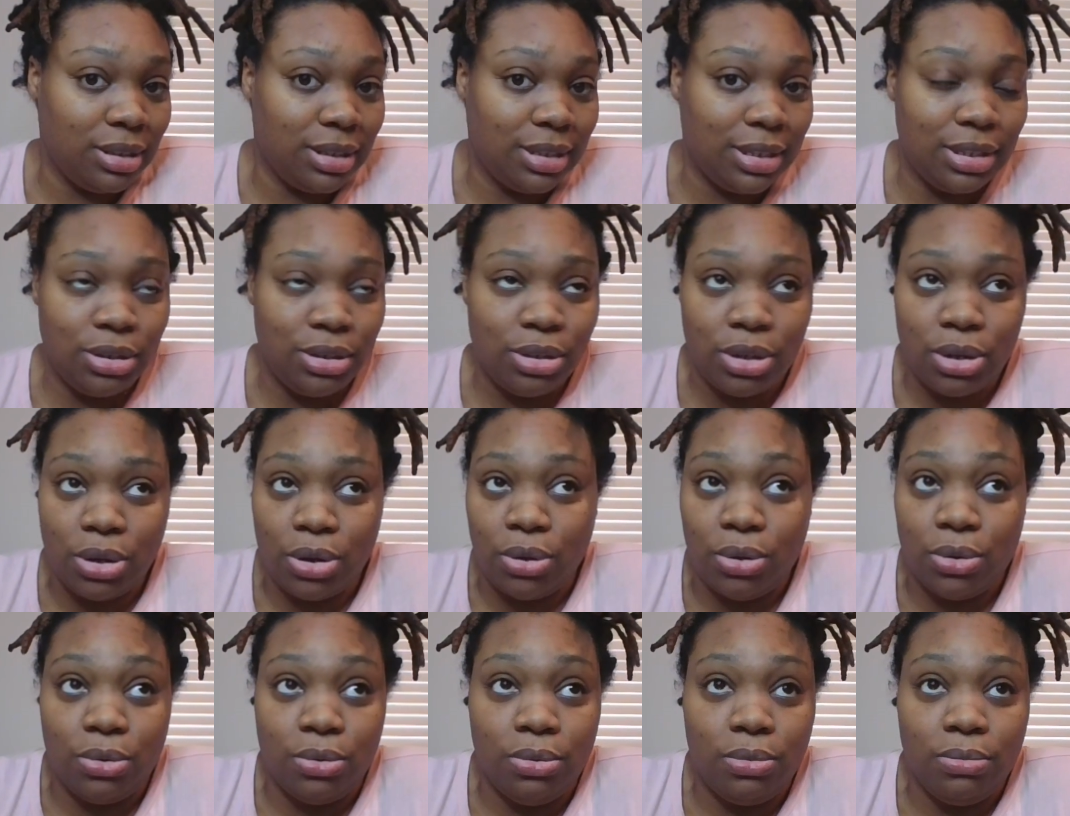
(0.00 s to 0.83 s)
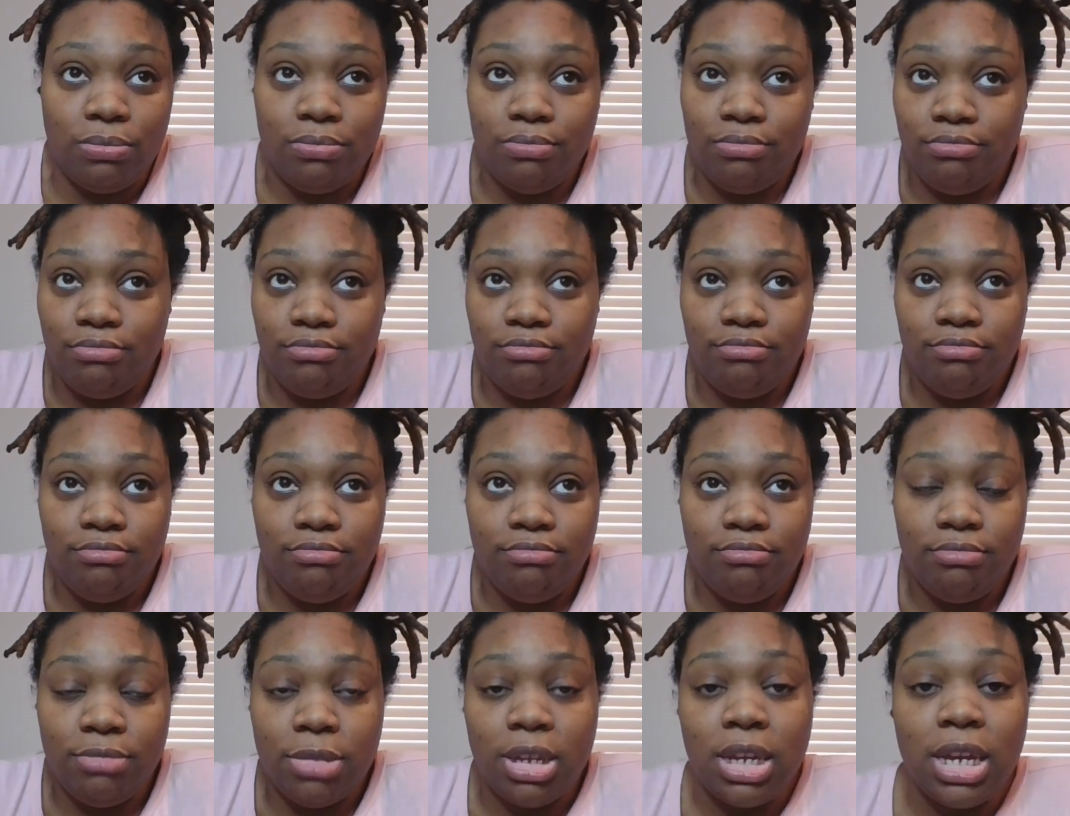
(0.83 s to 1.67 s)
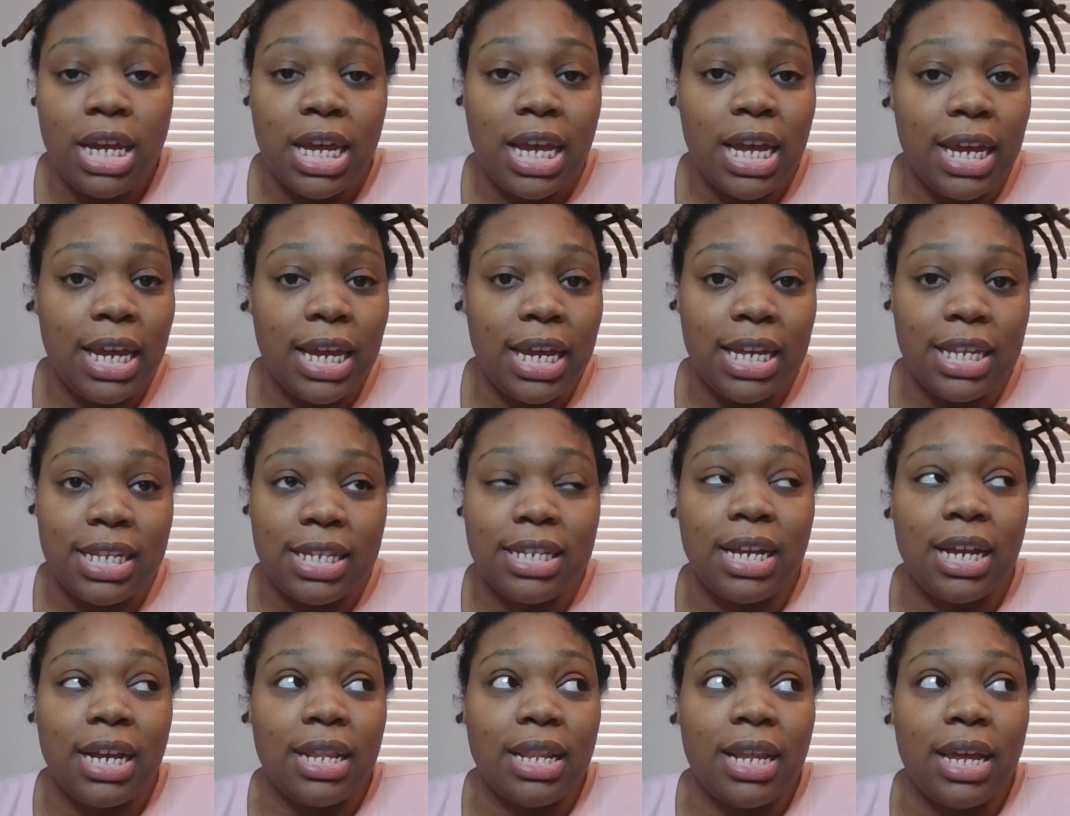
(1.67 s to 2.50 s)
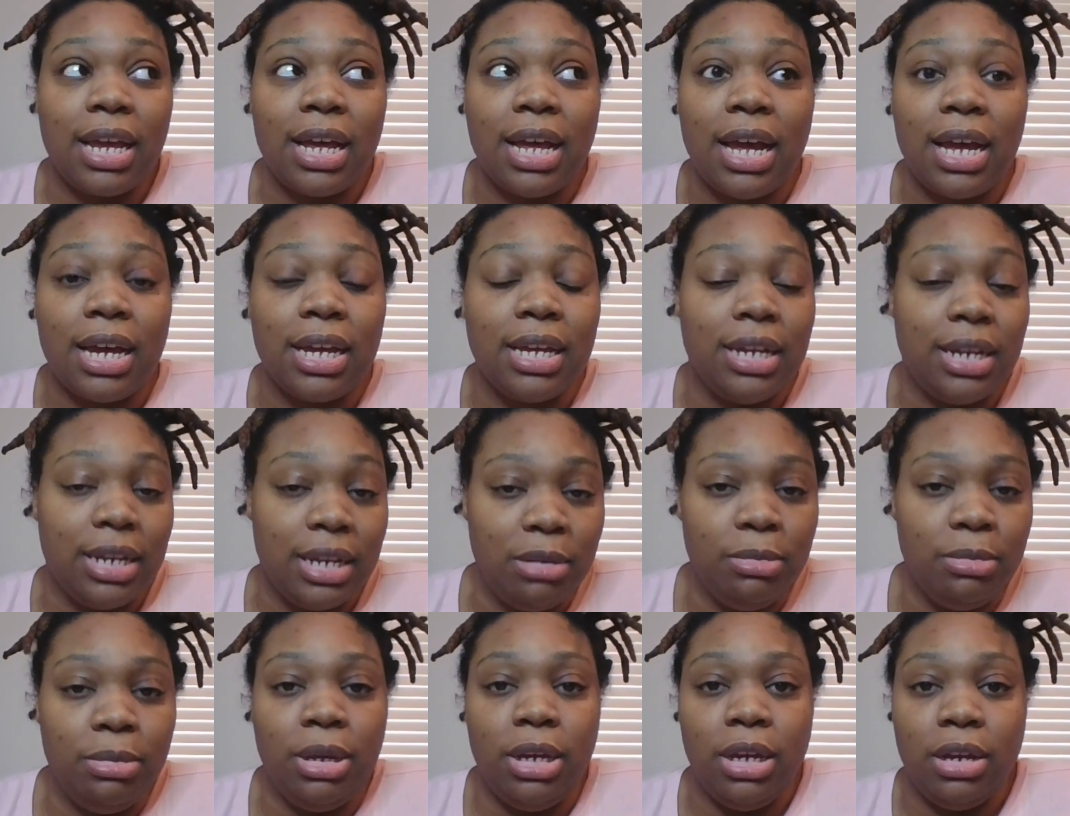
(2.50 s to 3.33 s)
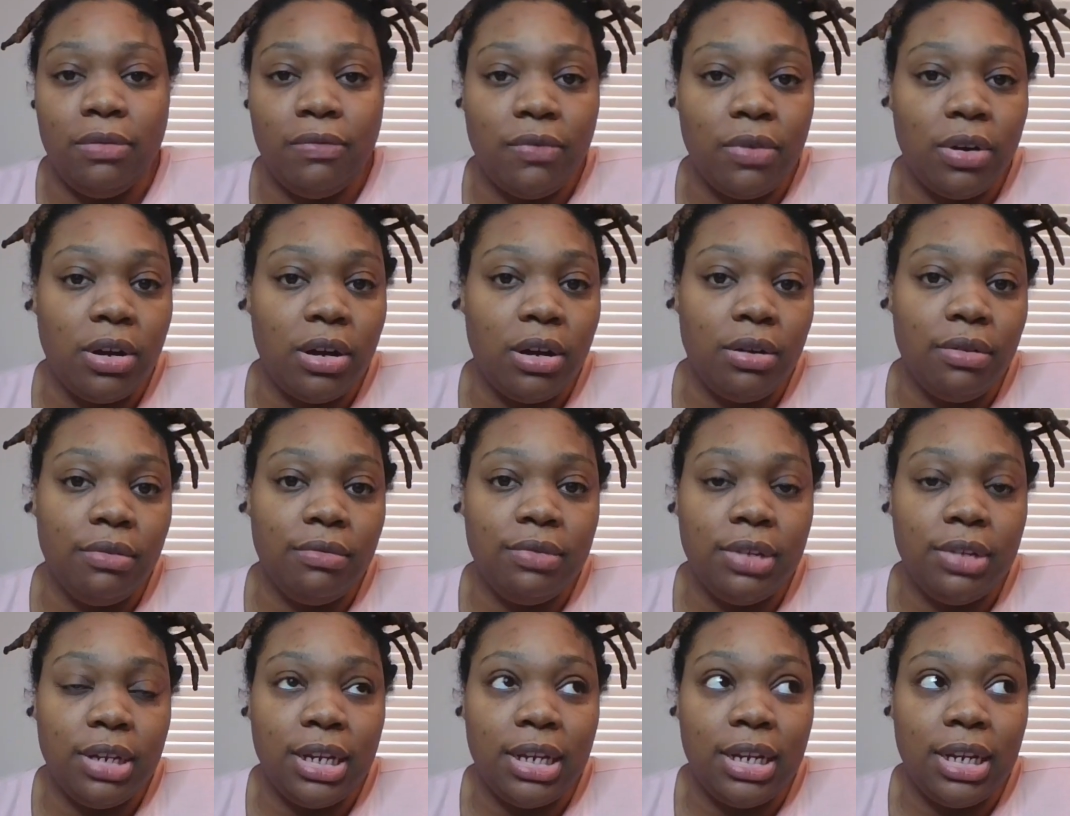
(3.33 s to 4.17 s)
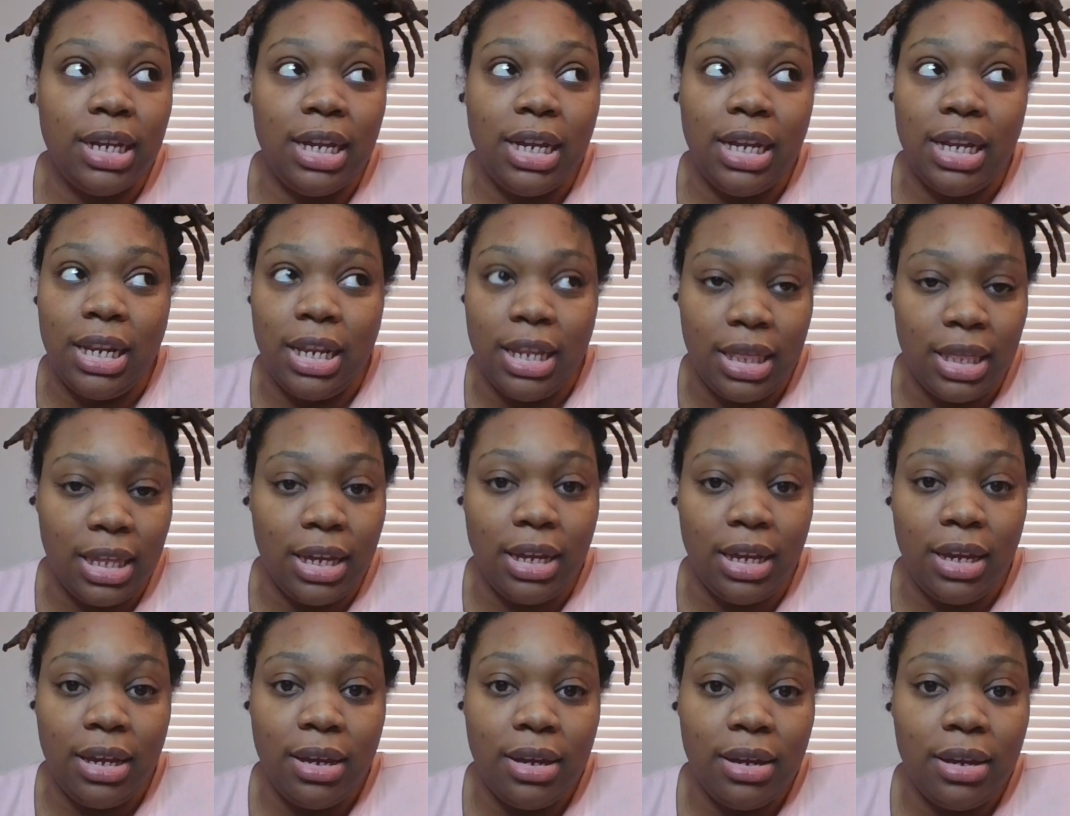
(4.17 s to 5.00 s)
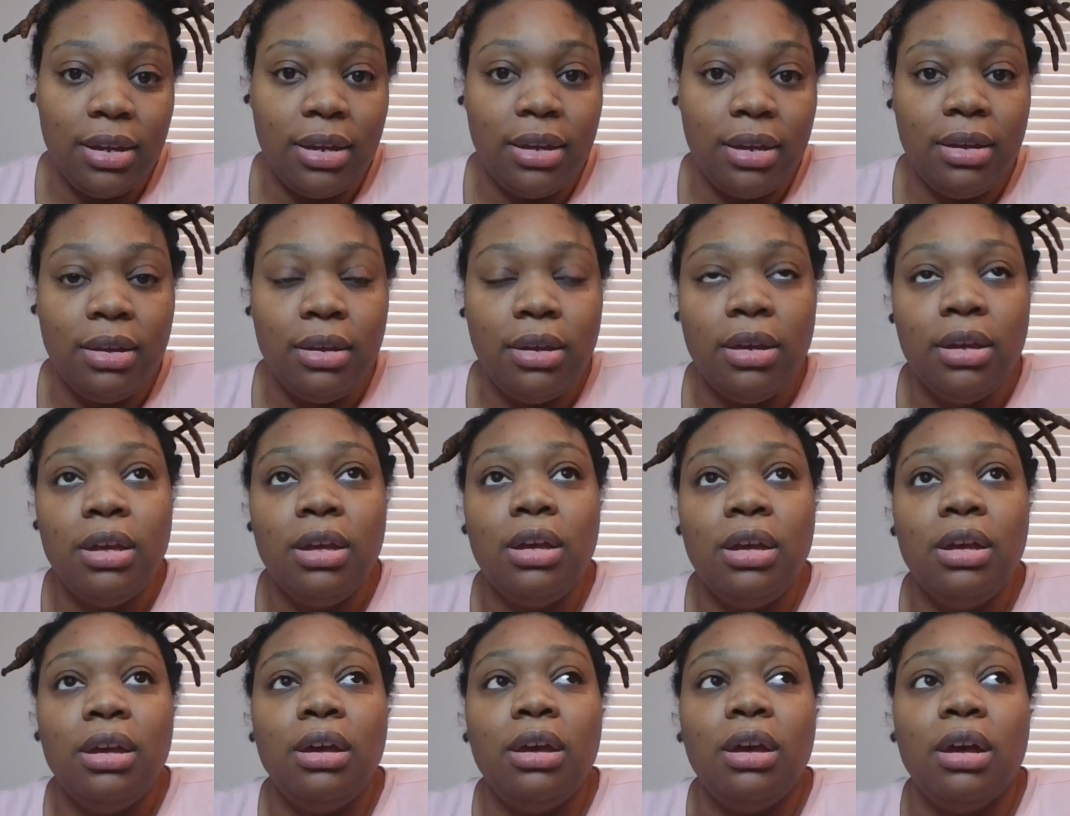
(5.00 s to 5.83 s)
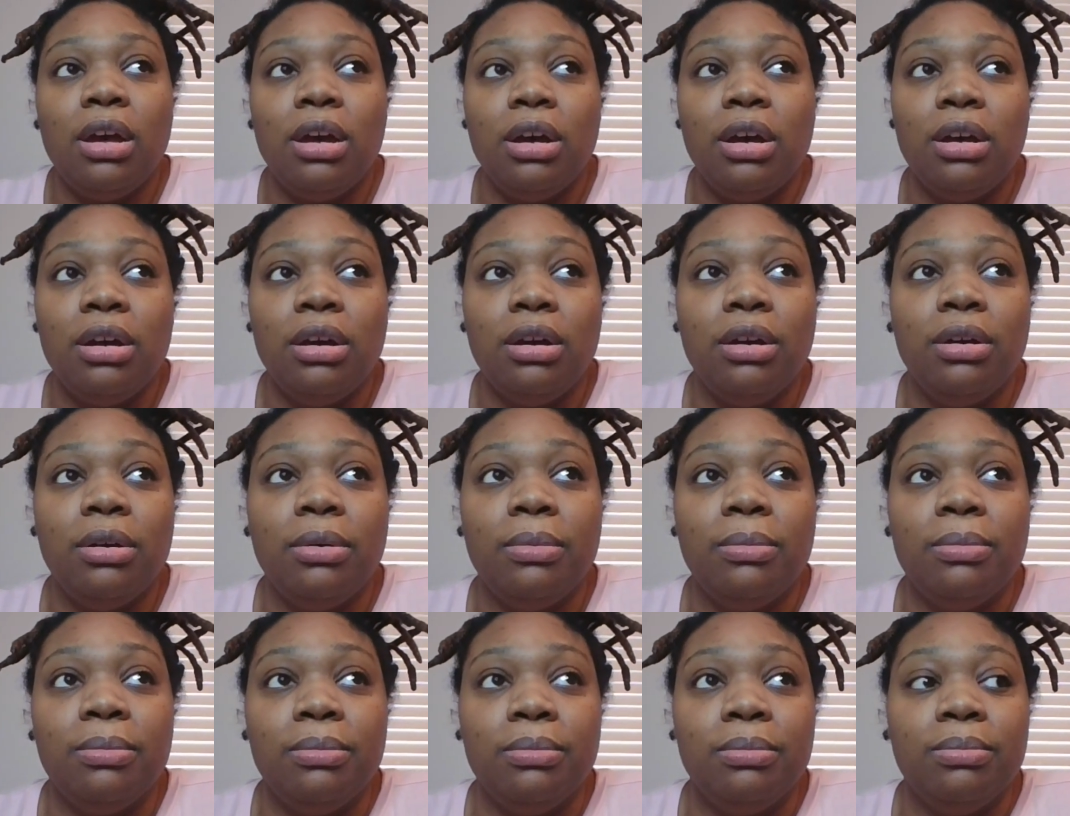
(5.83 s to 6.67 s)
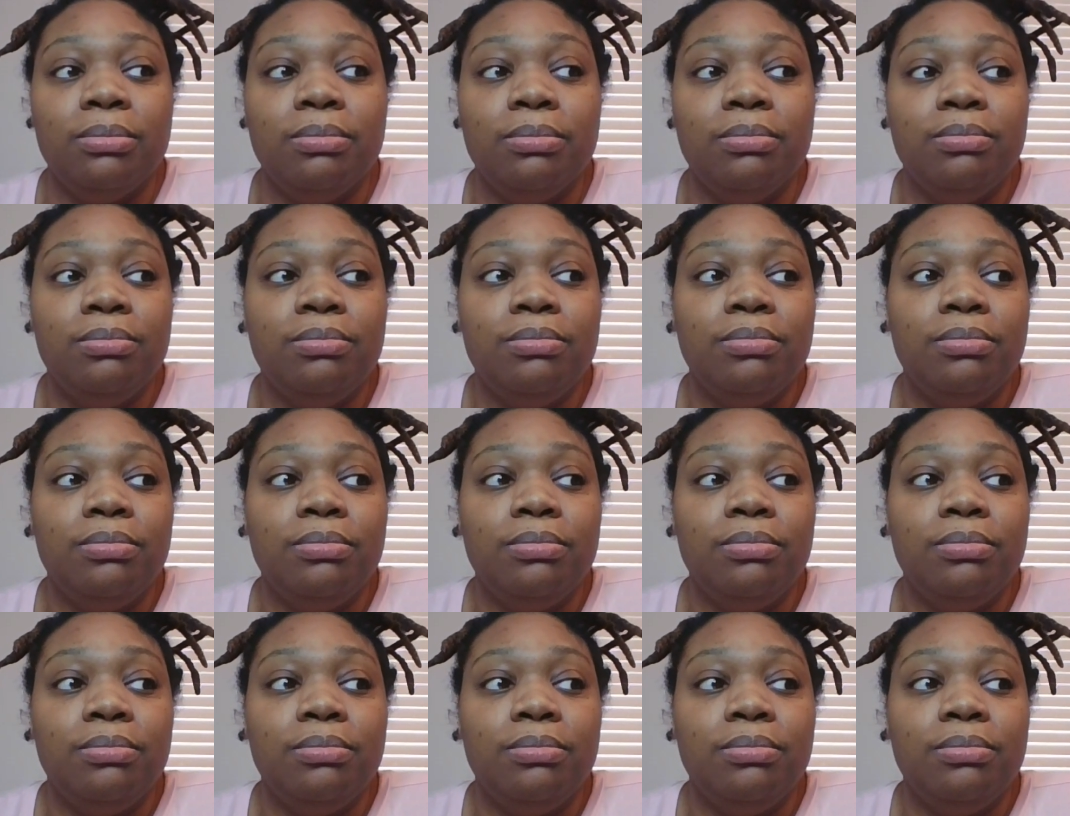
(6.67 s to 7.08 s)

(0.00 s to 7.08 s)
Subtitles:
so it's not like I could be involved in anything. Um,